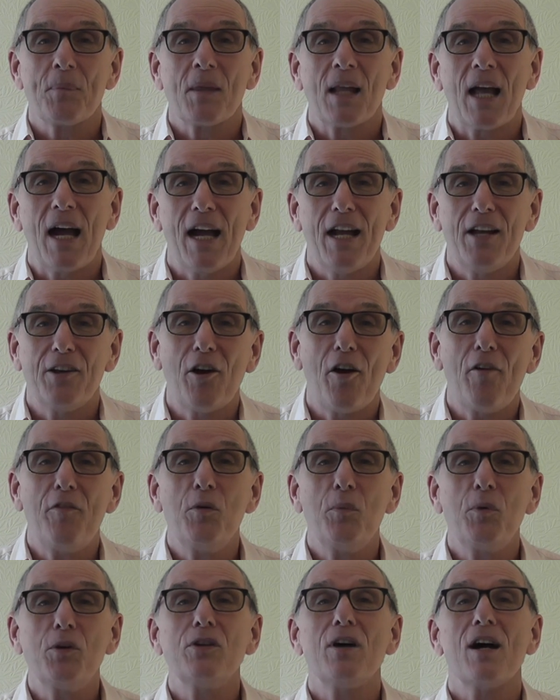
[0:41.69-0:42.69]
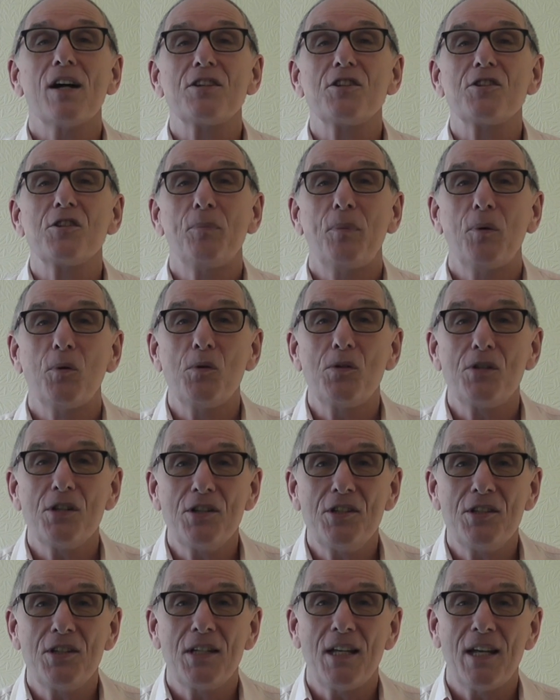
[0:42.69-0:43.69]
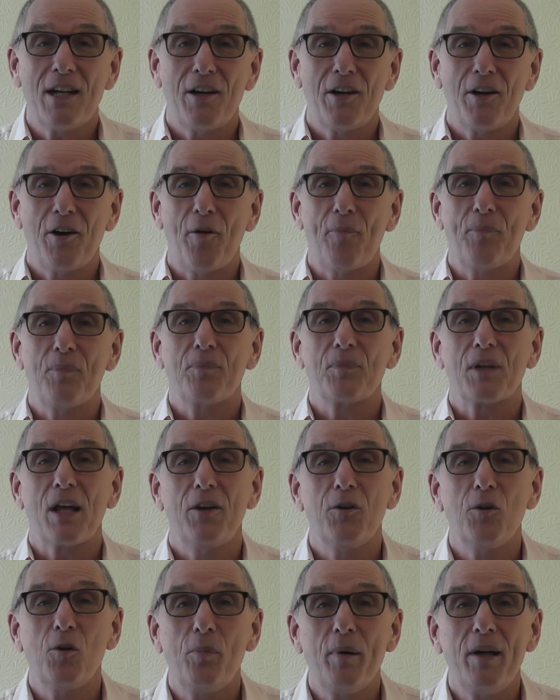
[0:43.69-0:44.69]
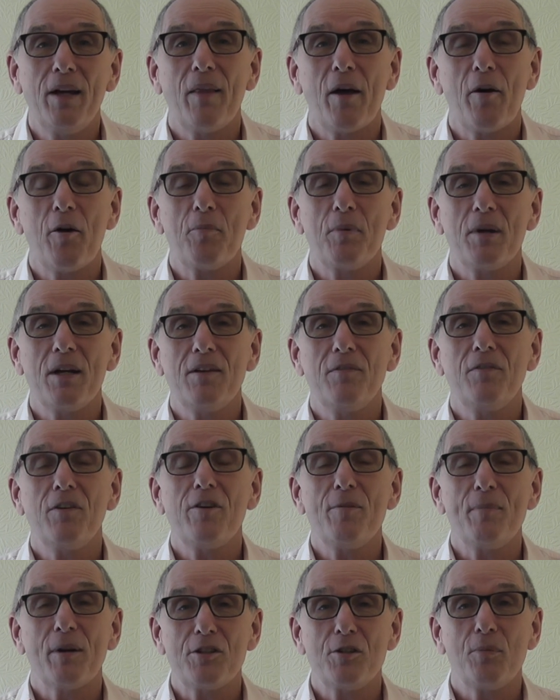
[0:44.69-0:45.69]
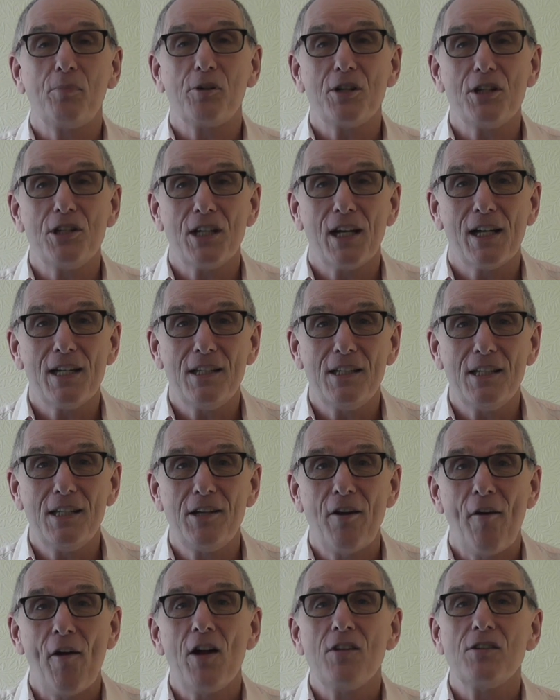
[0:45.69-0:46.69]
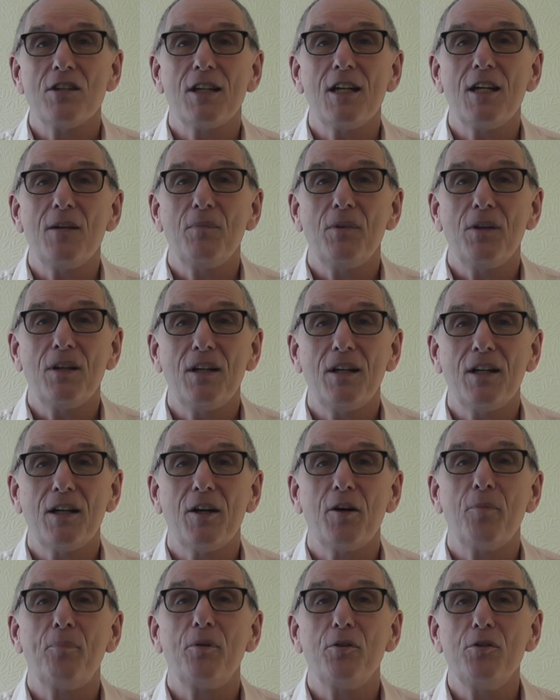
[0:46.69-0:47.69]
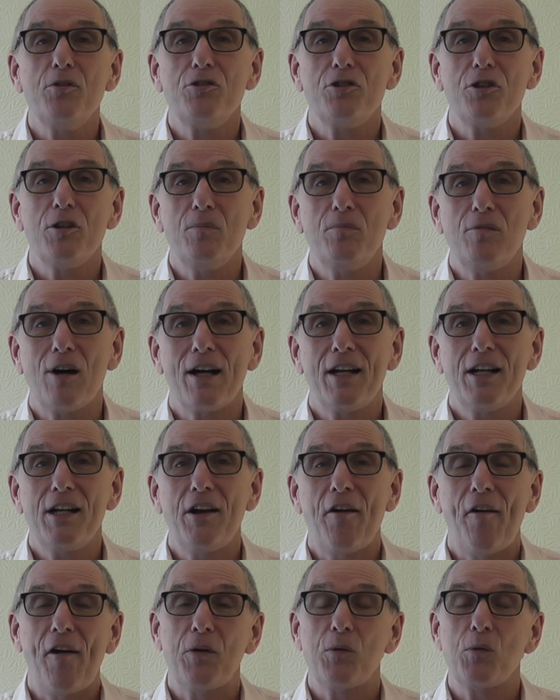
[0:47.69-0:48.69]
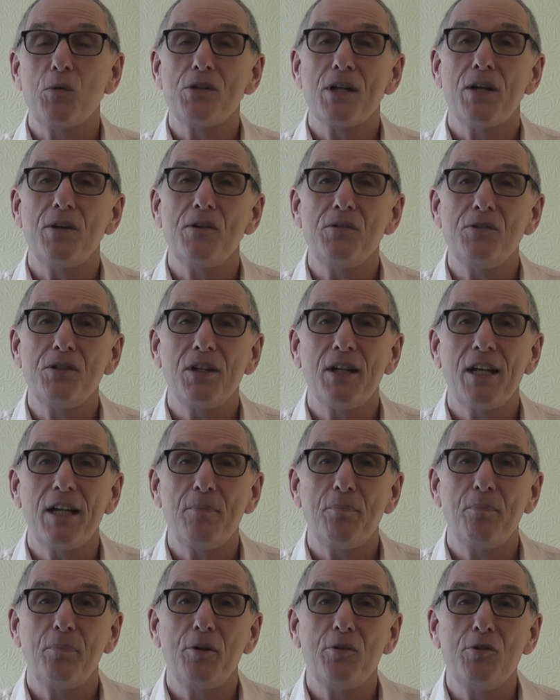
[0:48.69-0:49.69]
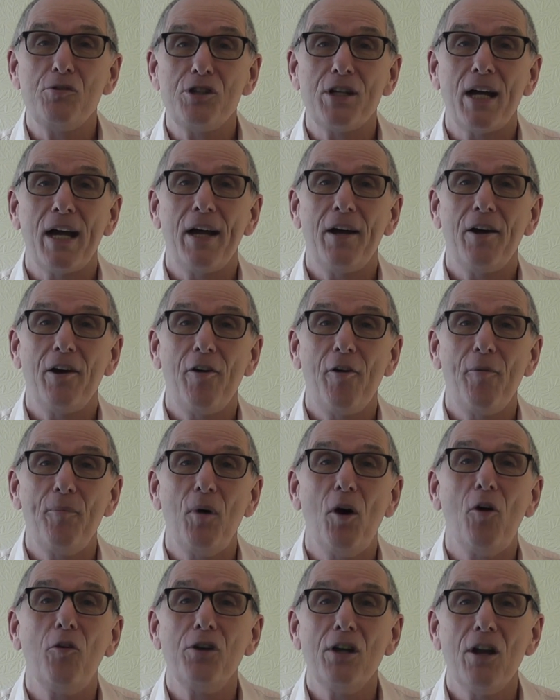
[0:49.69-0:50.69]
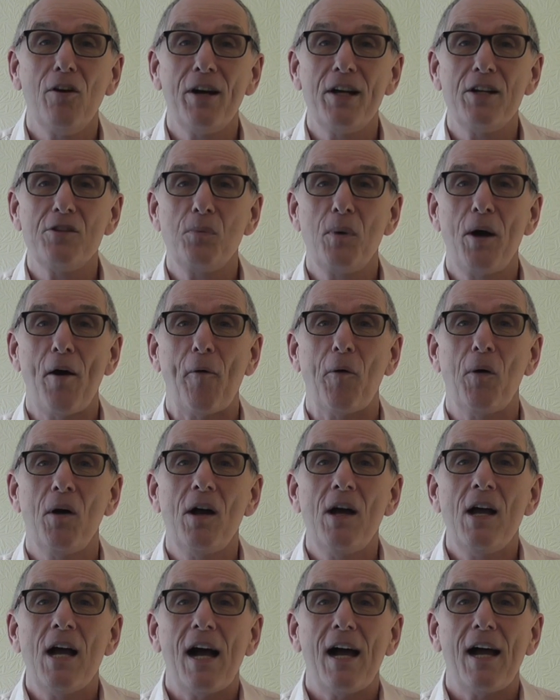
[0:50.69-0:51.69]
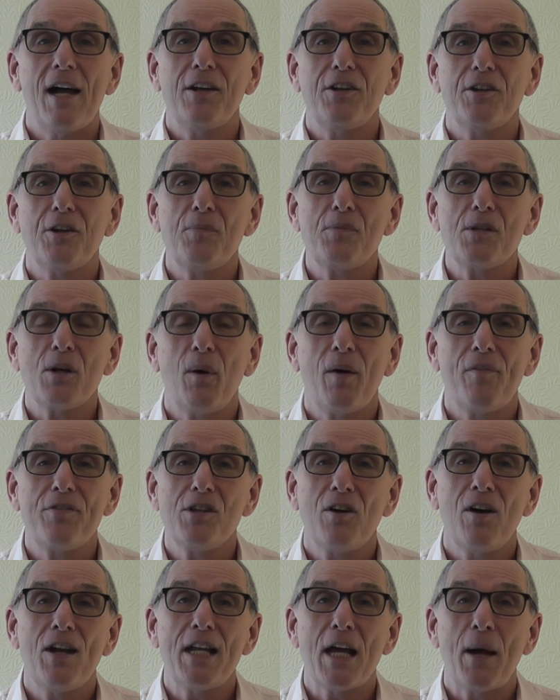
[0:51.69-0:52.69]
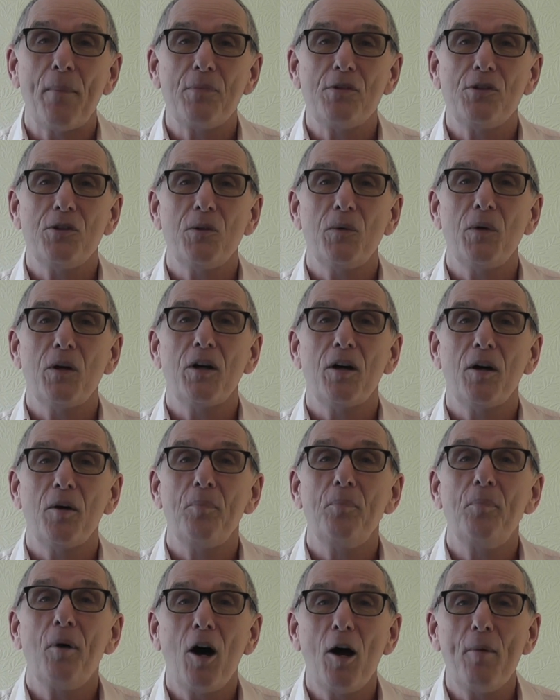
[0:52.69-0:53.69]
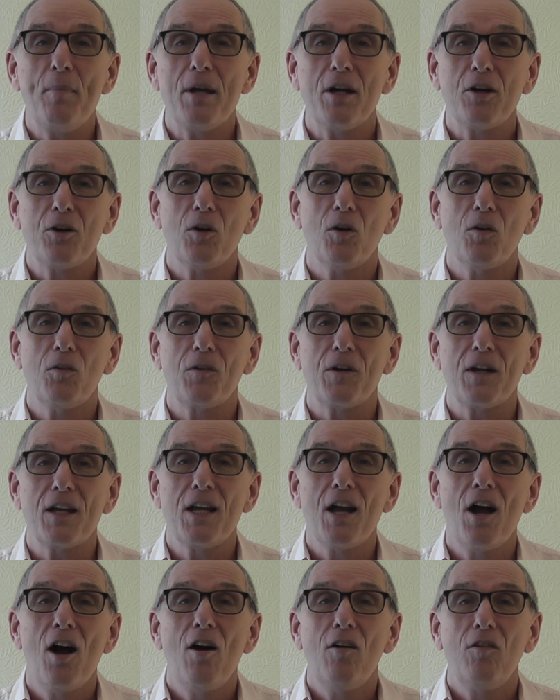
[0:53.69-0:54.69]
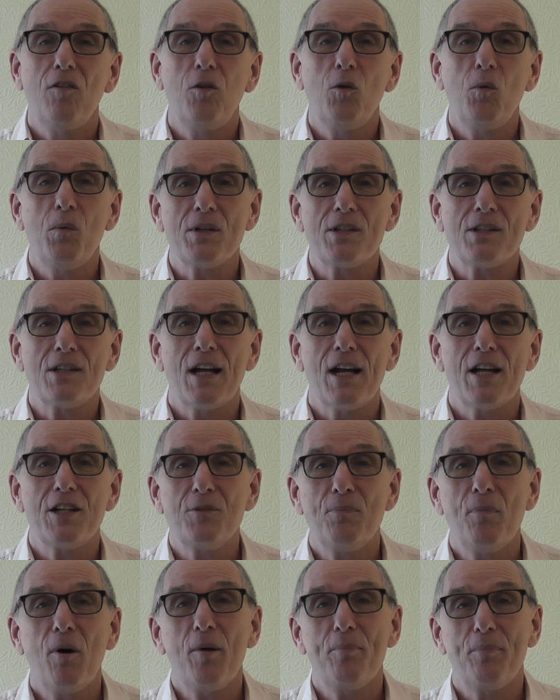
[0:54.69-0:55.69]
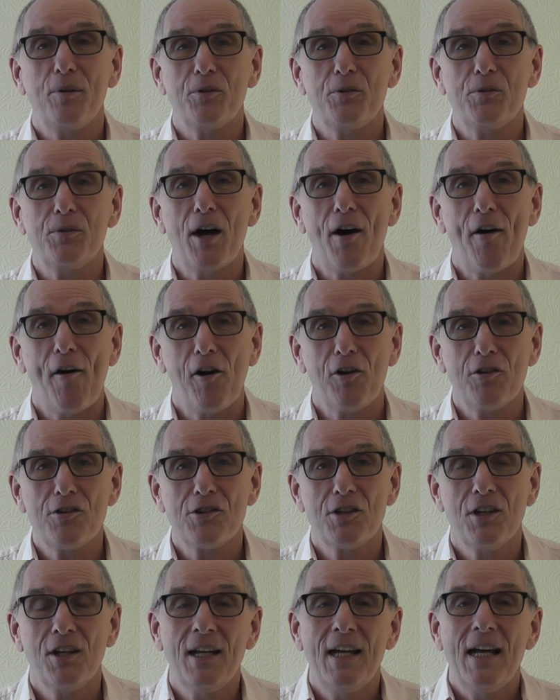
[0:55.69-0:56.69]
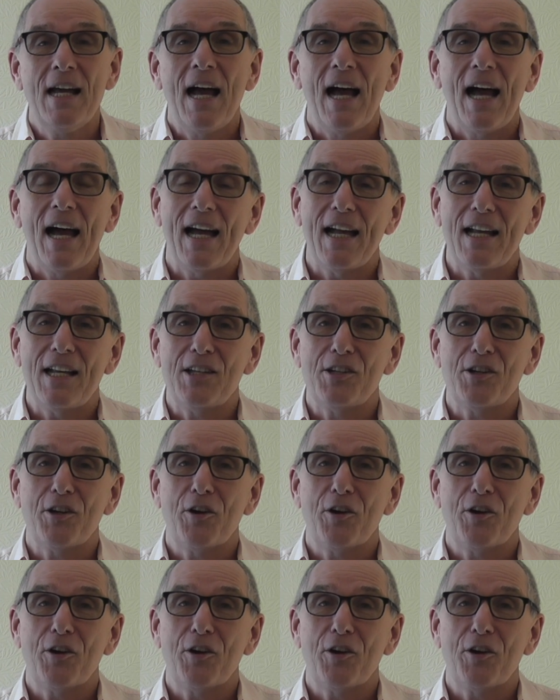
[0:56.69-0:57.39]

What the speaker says: And if you would like to support us a little bit, that would be very much appreciated to keep the BalloonTube running, and also to keep Balloon Chat online as well. And so I've signed up to buy me a coffee /myballoonart. And